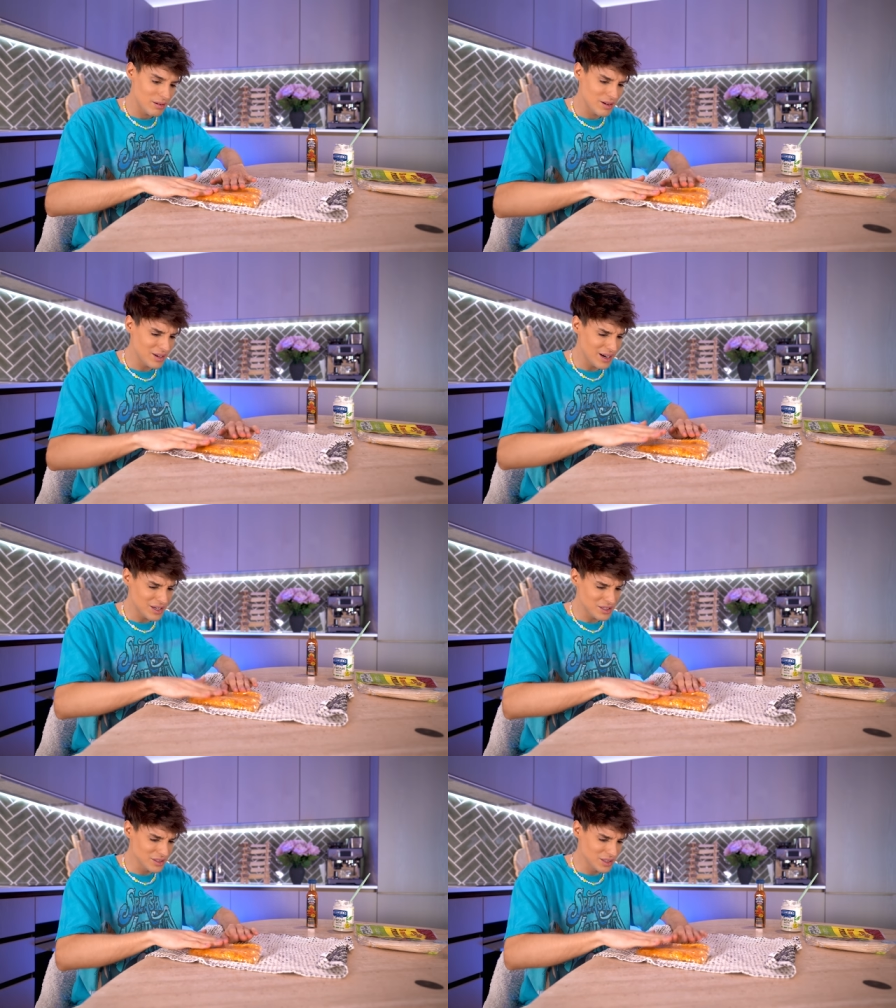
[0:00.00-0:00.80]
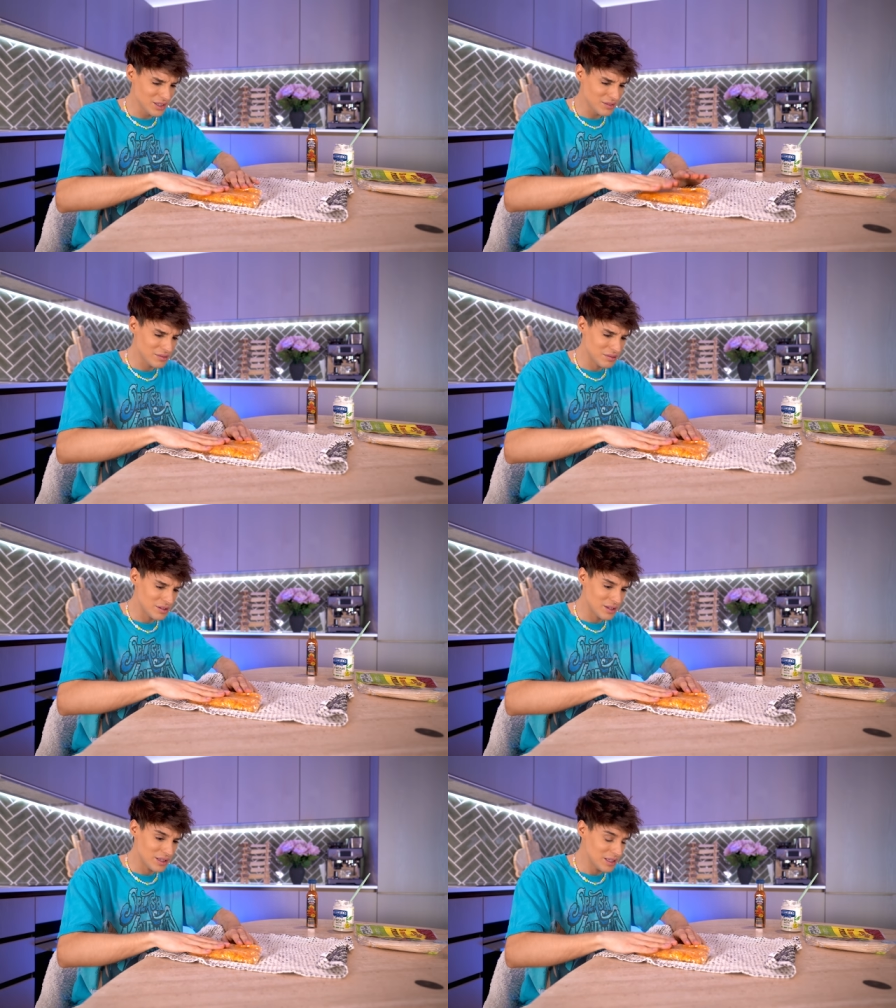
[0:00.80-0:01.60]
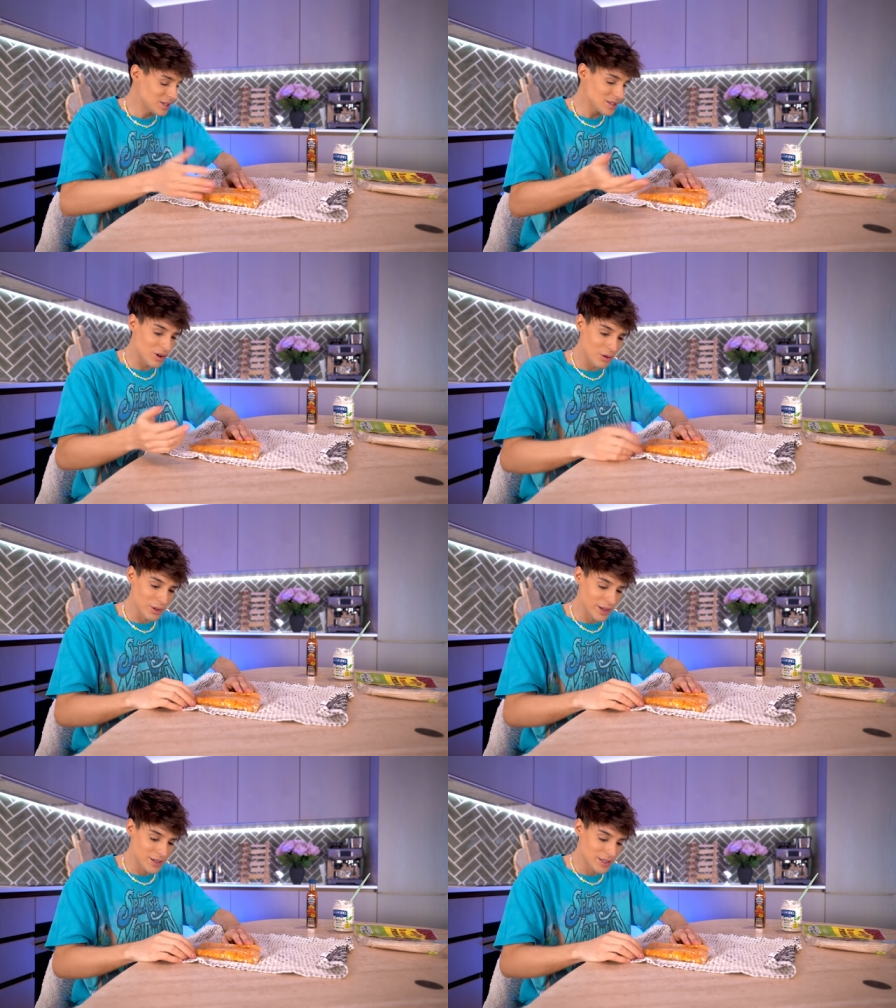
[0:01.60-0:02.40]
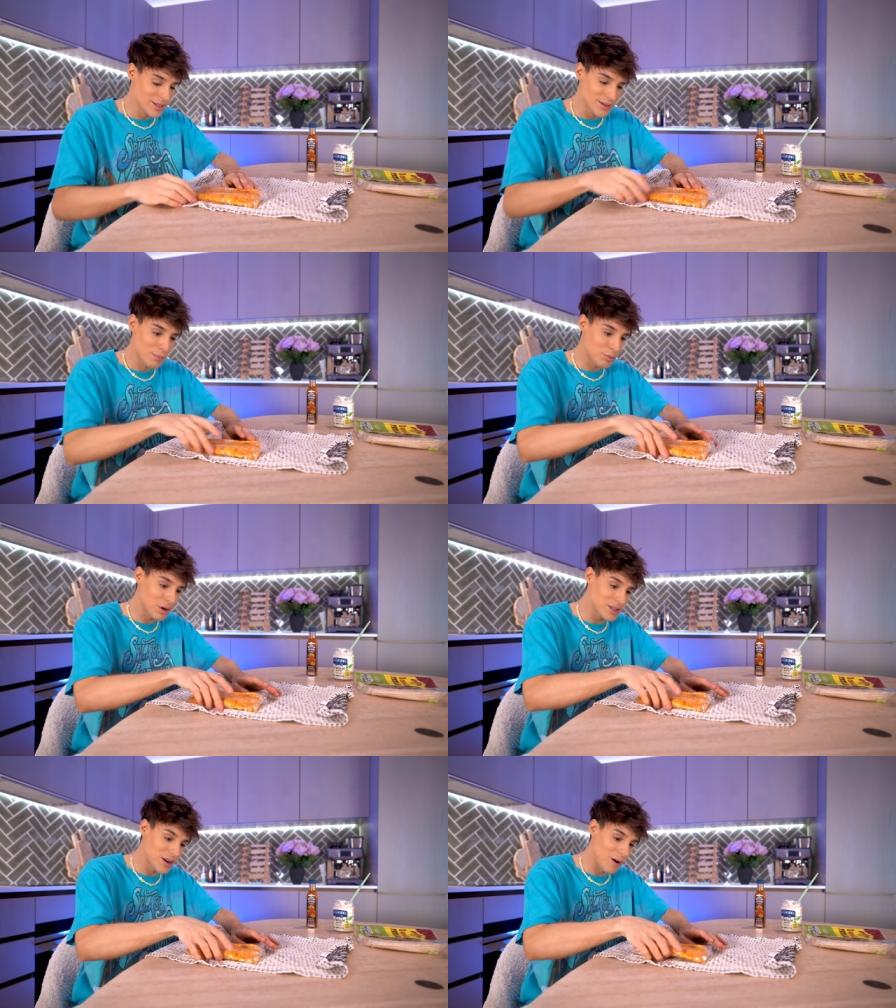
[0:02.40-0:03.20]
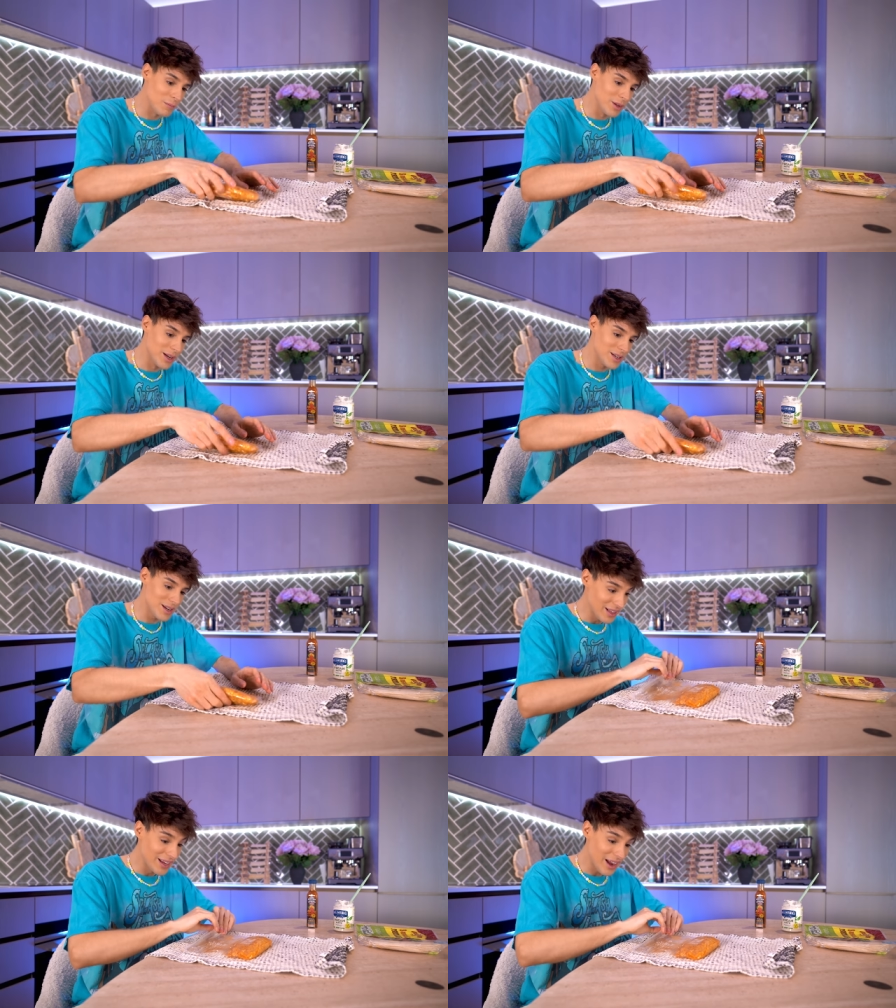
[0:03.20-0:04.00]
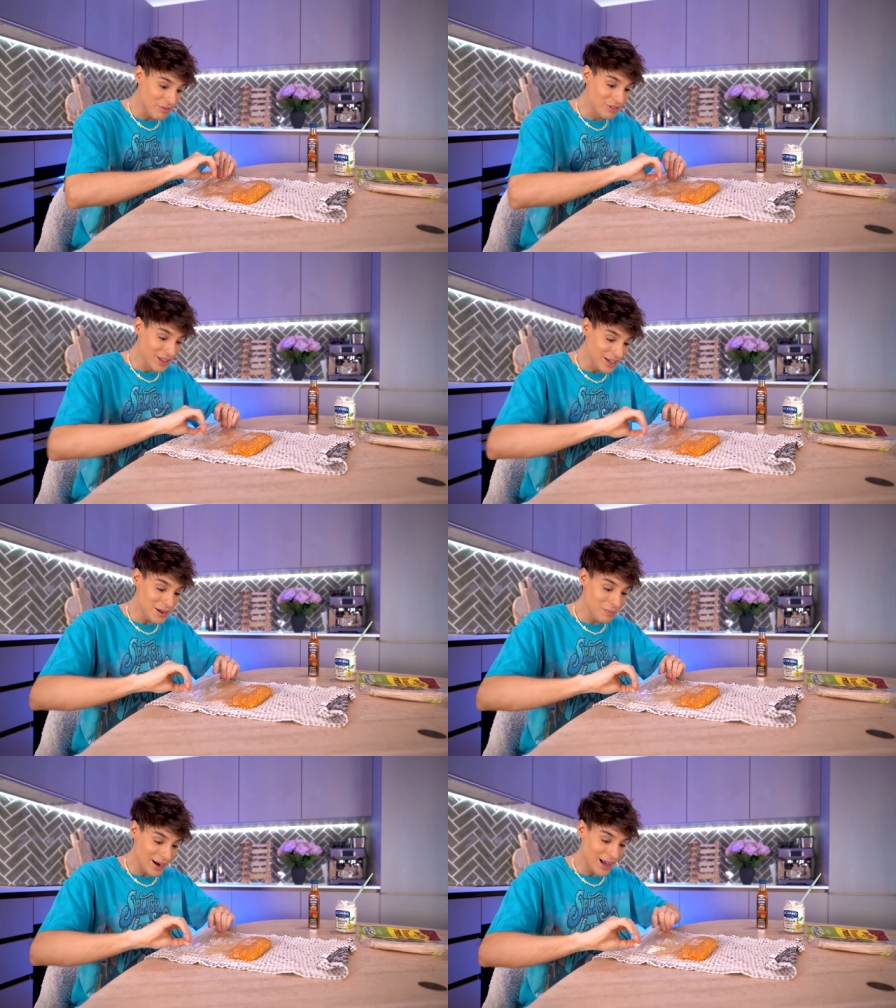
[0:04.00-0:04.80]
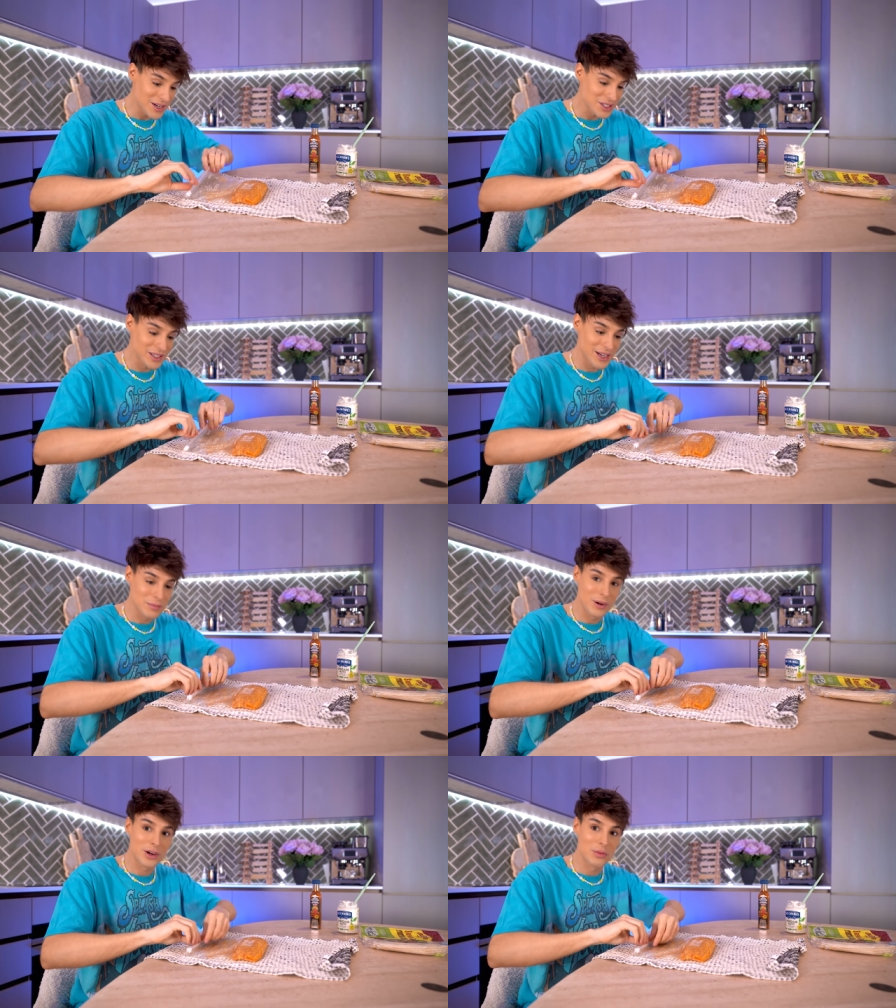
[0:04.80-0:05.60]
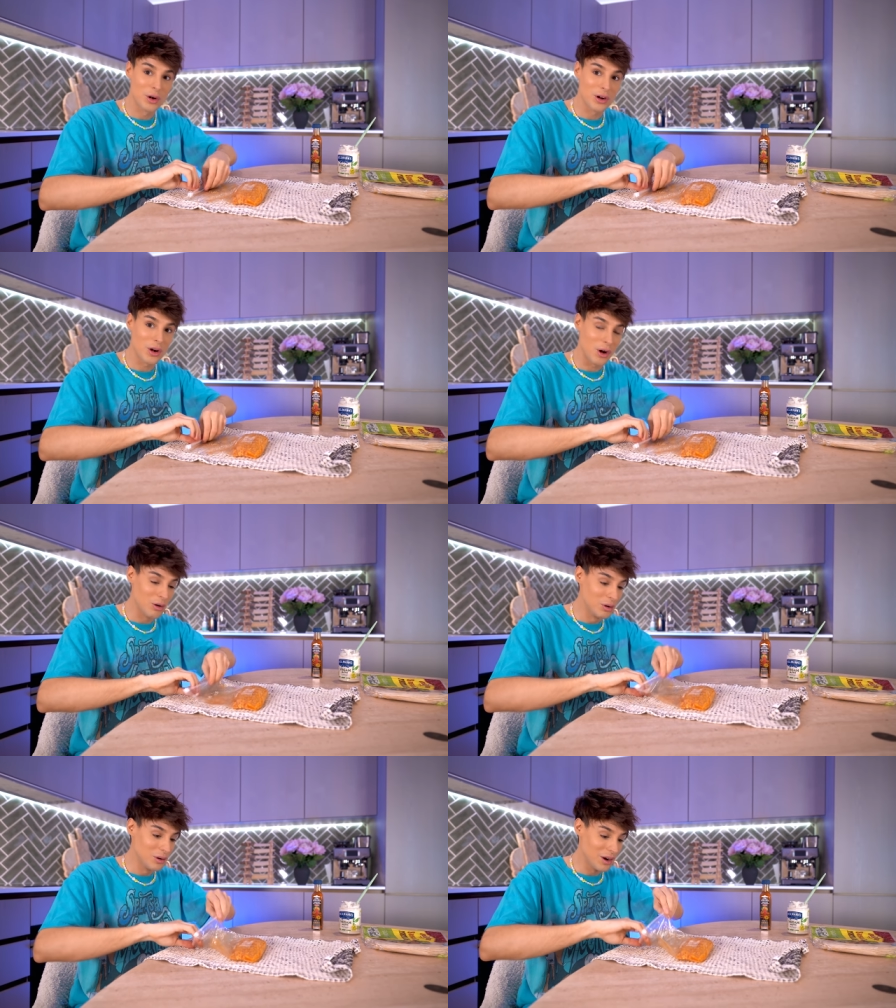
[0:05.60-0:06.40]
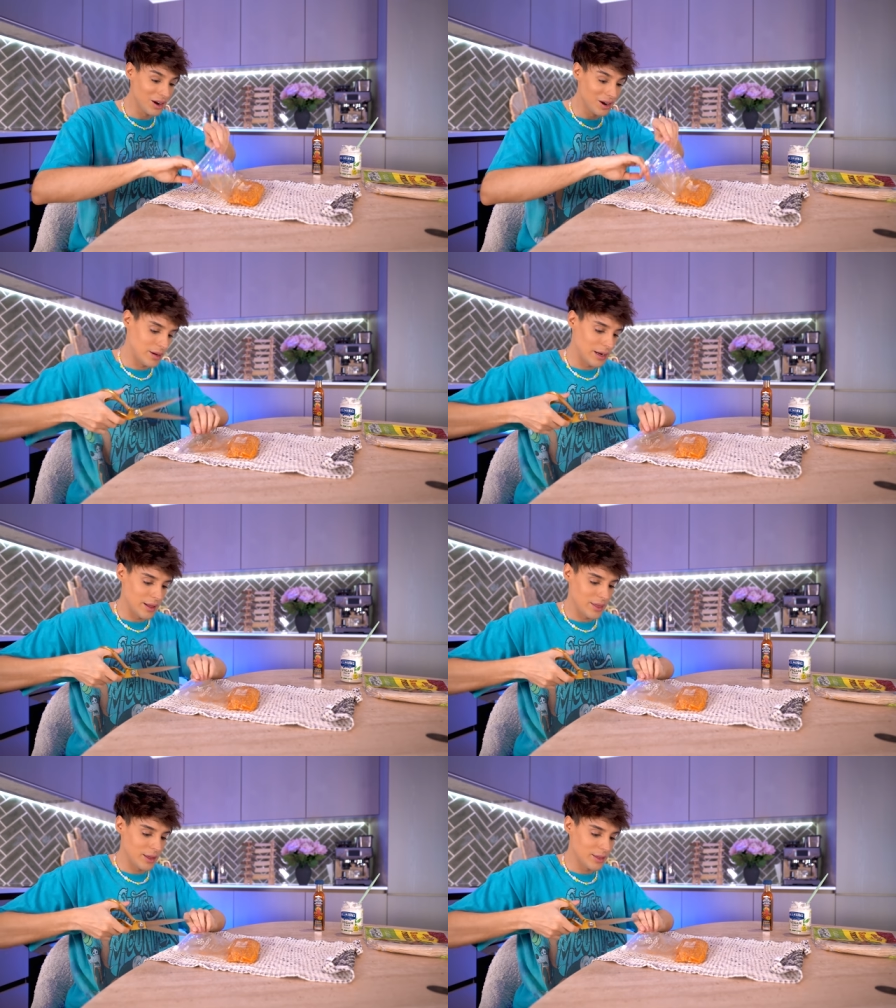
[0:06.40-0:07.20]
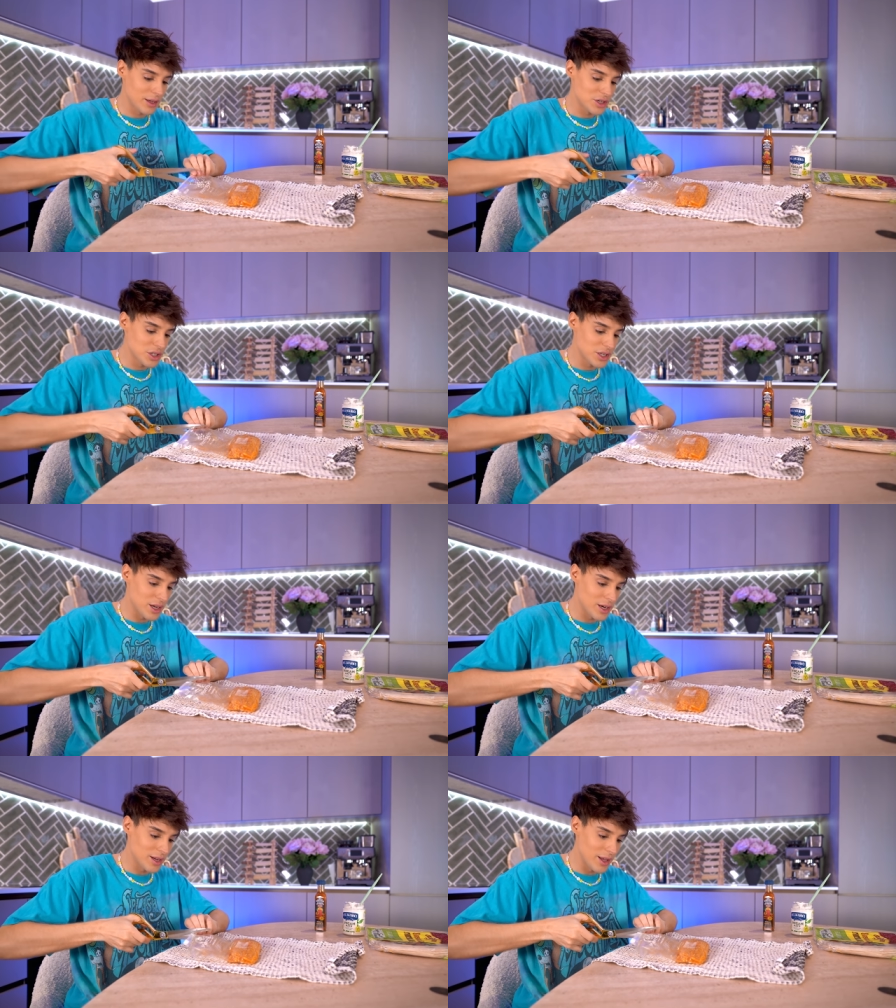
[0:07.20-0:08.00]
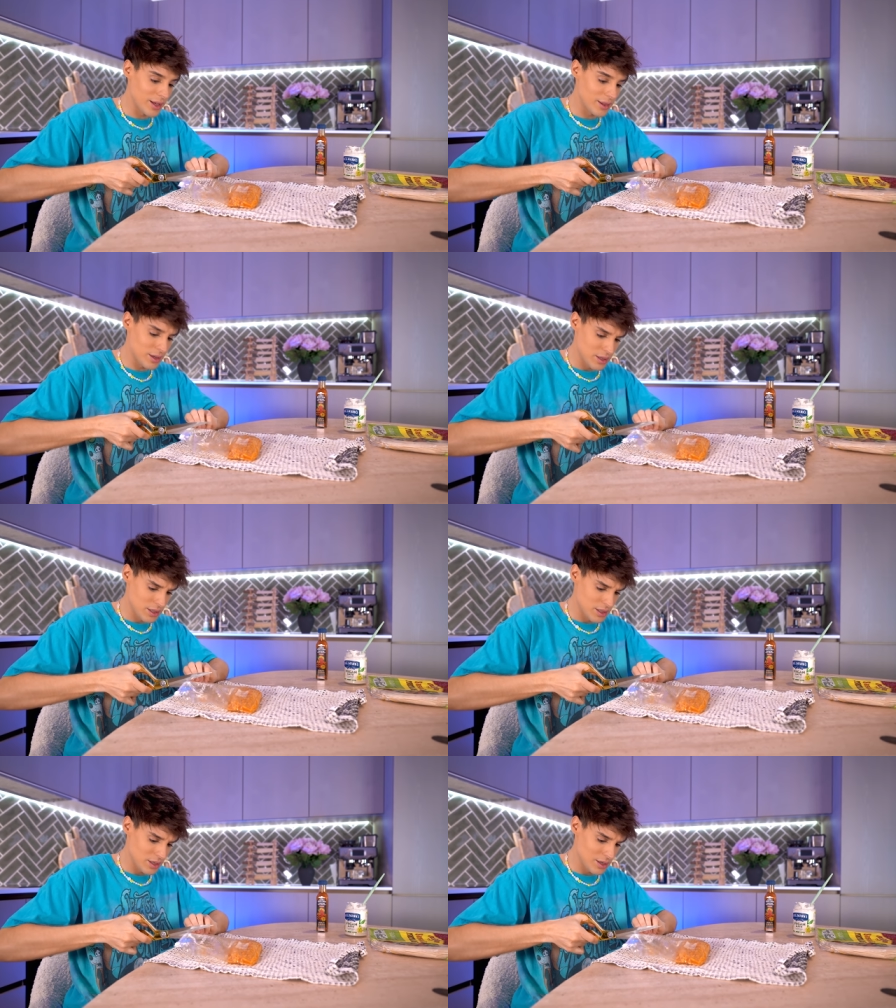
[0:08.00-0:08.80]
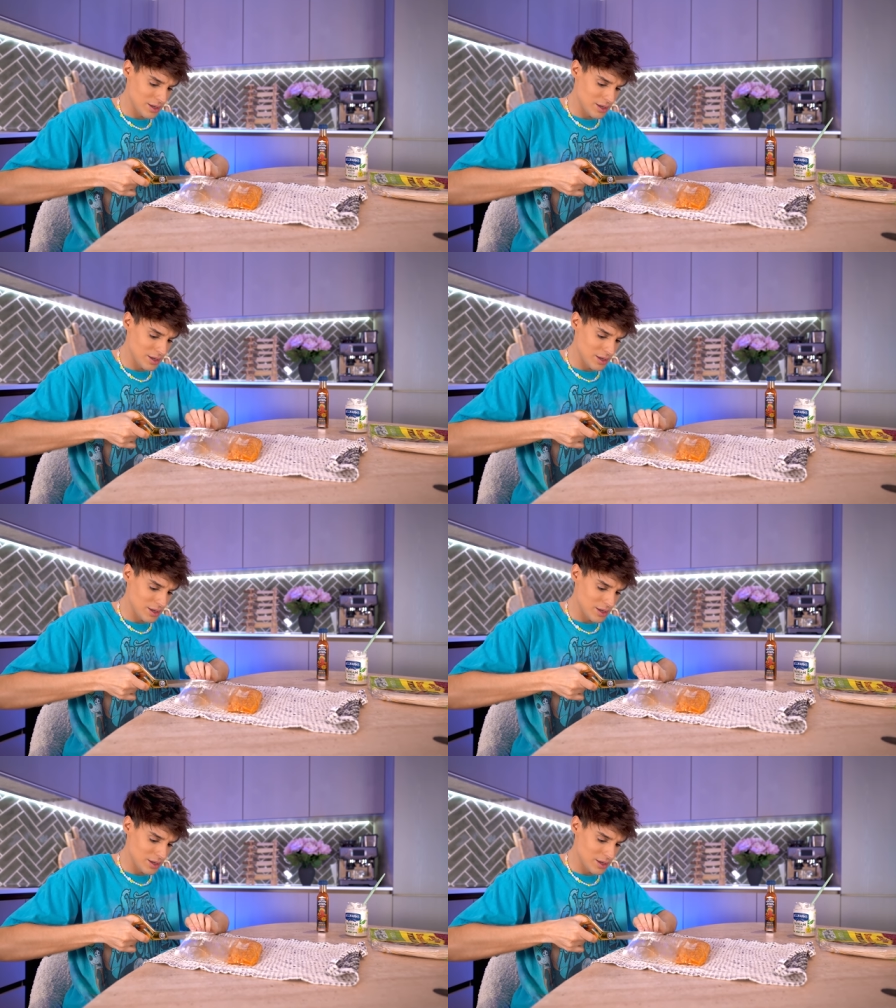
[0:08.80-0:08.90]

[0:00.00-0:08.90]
Uh, actually, this is an omelet. This is a prison omelet. Like, I feel like you might actually come out in one go. I think they just cut it like this.